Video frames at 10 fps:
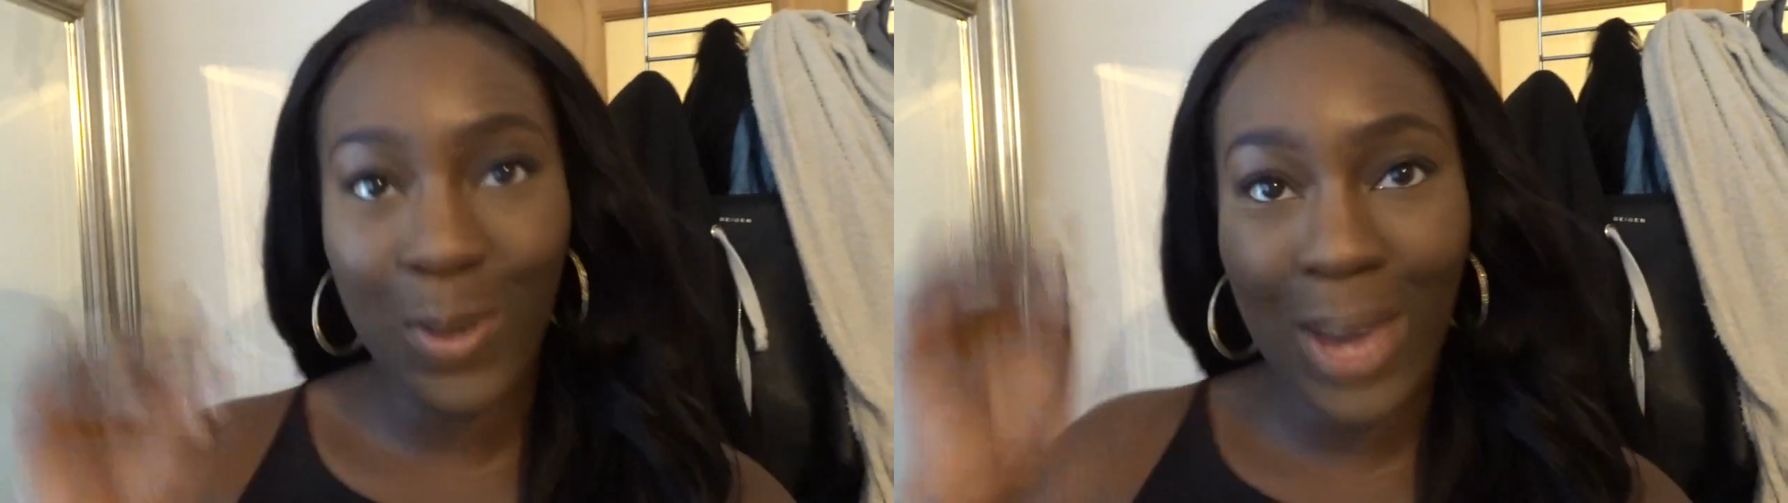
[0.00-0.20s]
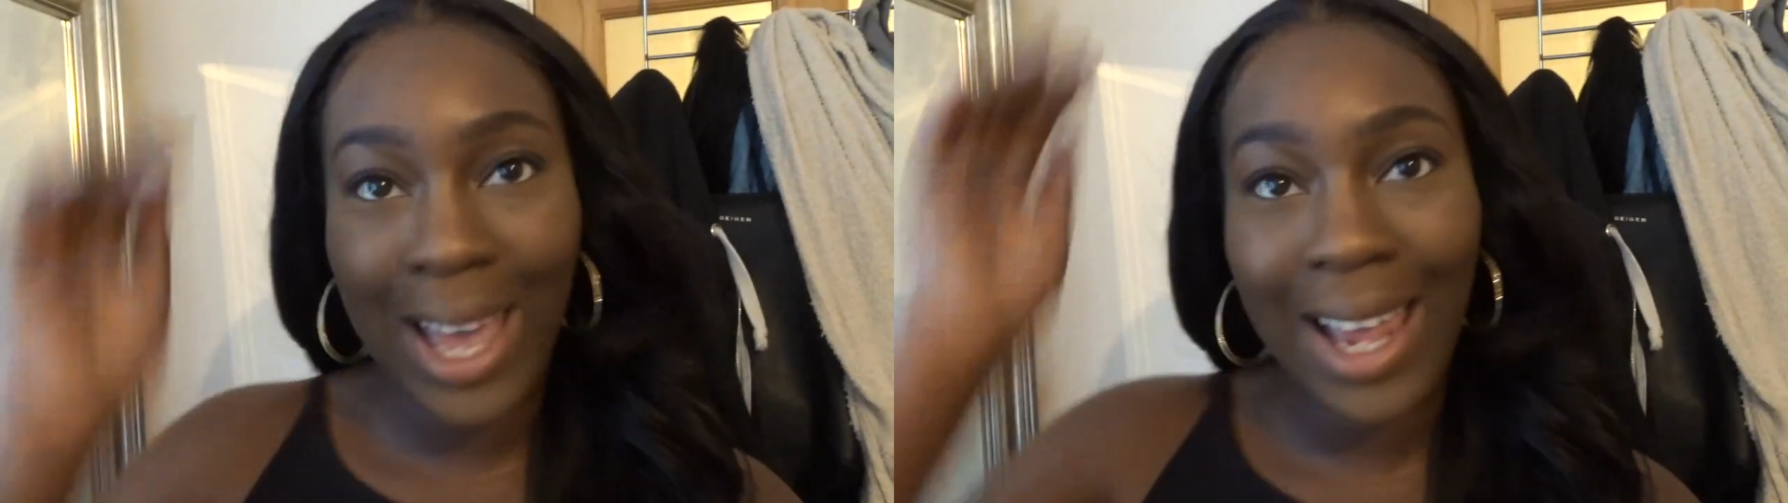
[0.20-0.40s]

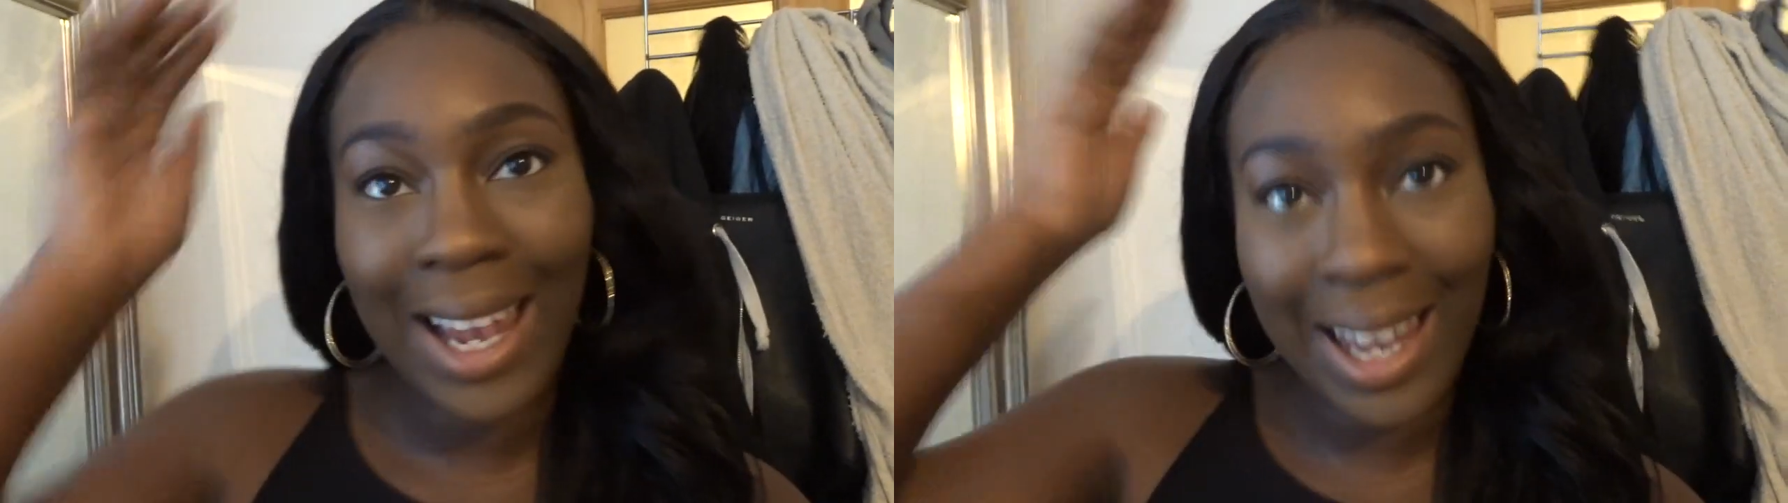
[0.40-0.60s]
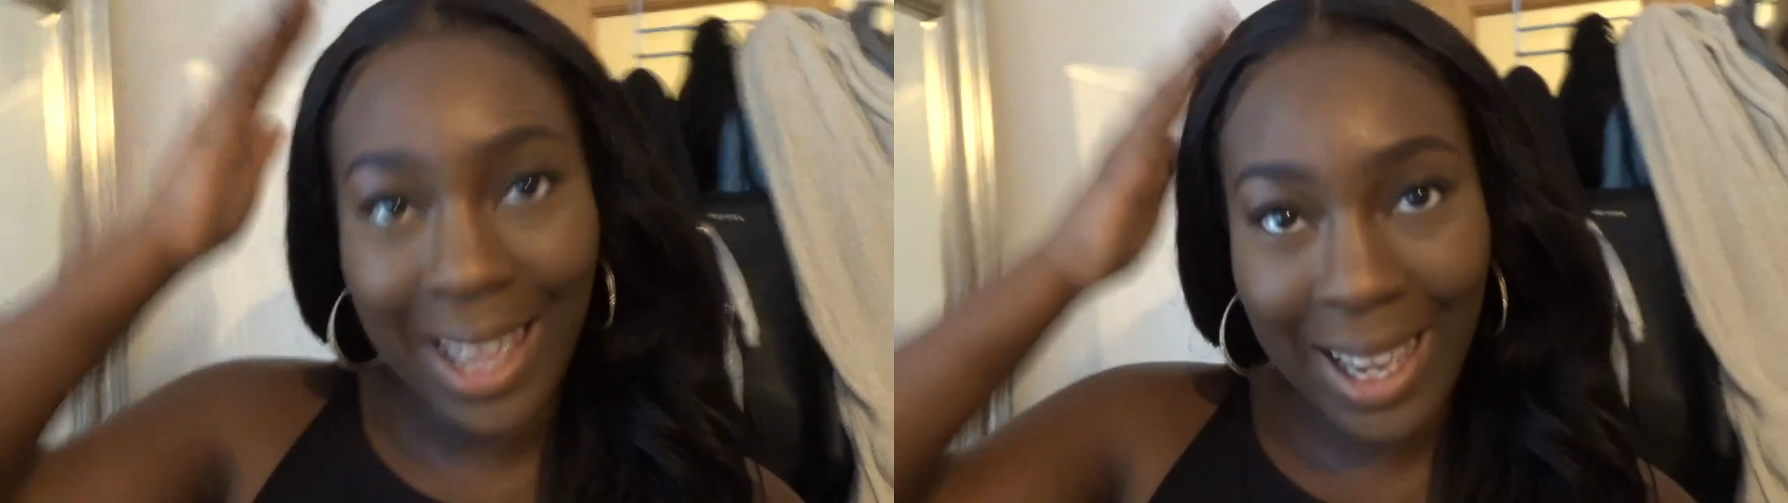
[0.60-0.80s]
your hair
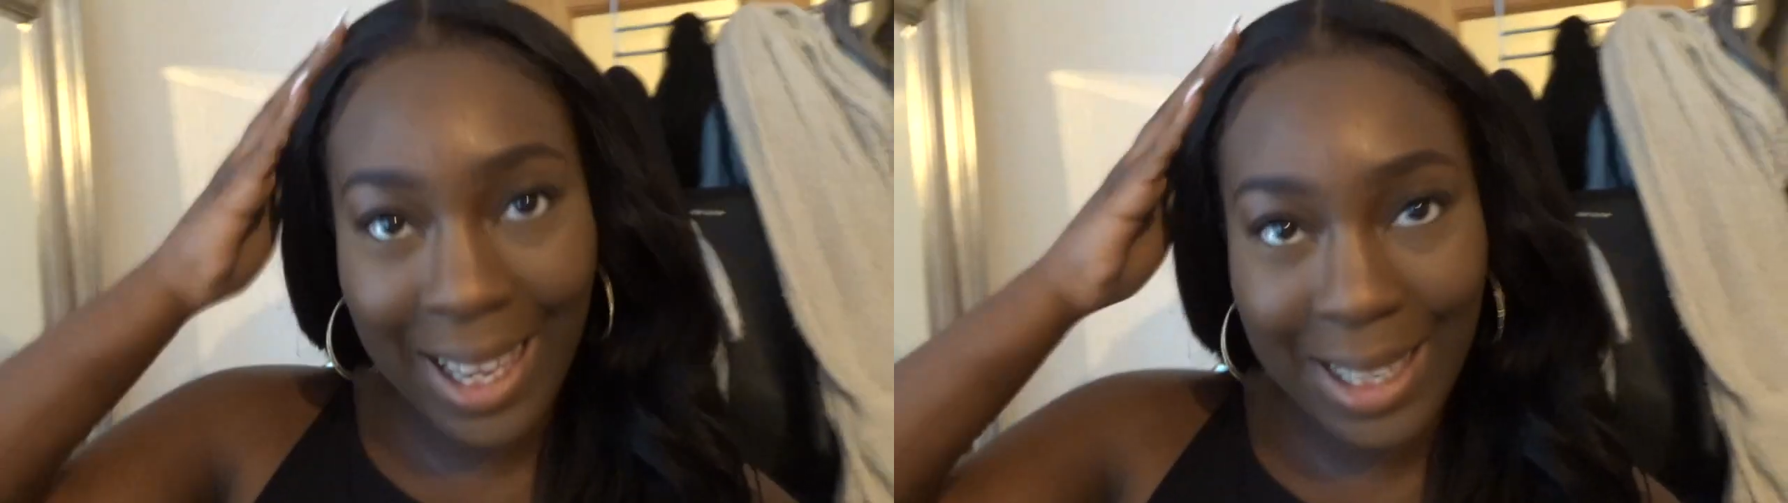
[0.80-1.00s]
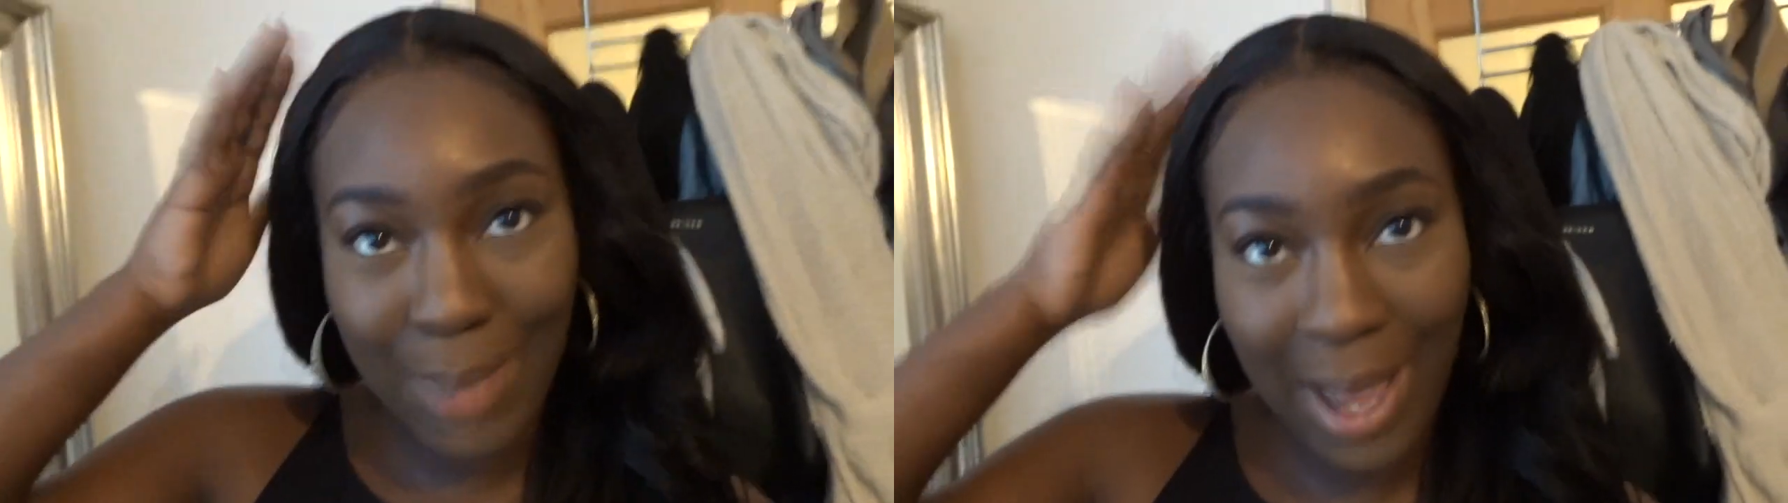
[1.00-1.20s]

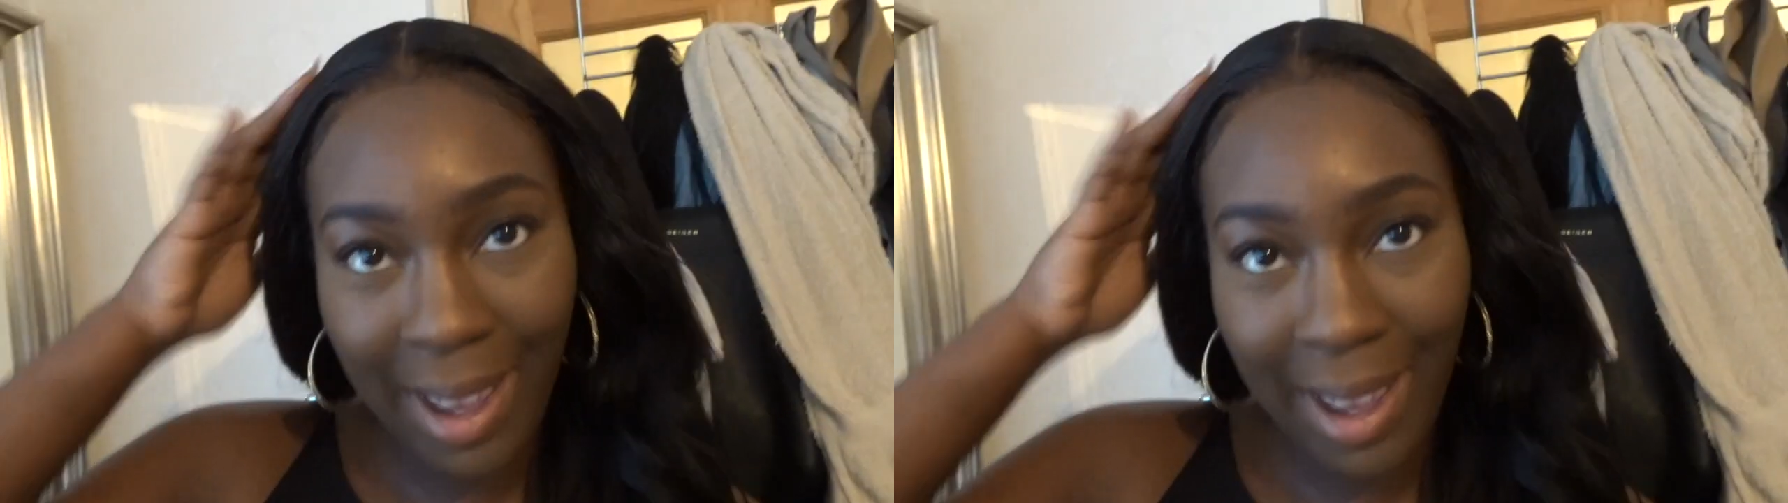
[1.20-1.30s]
laid by